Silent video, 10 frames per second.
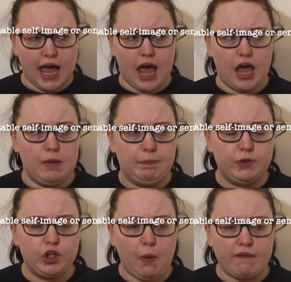
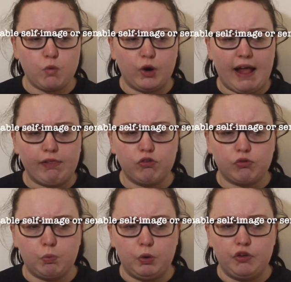Everyone
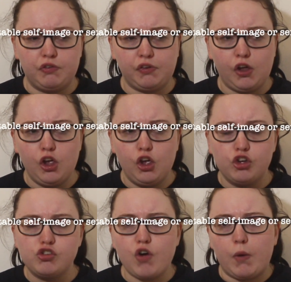else was
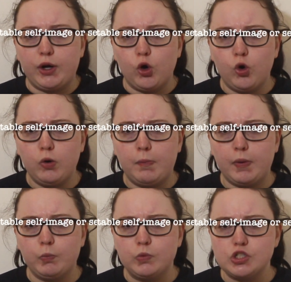growing up
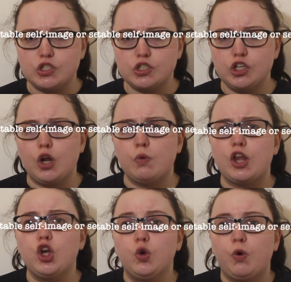and was,
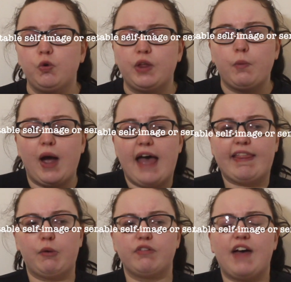they knew who they
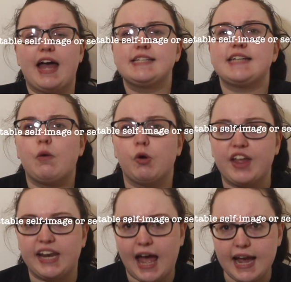were finding out what
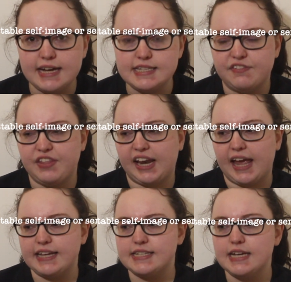they liked, if they
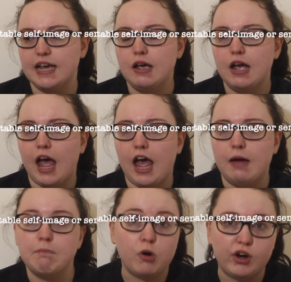liked
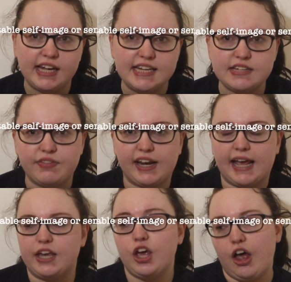boys, if they
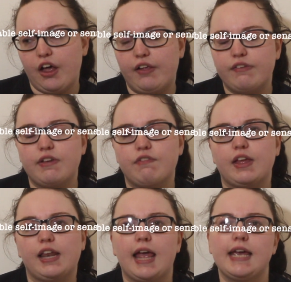liked girls, if
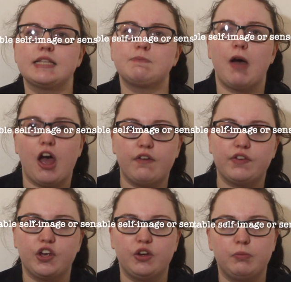they liked
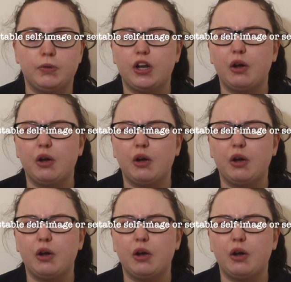perfume,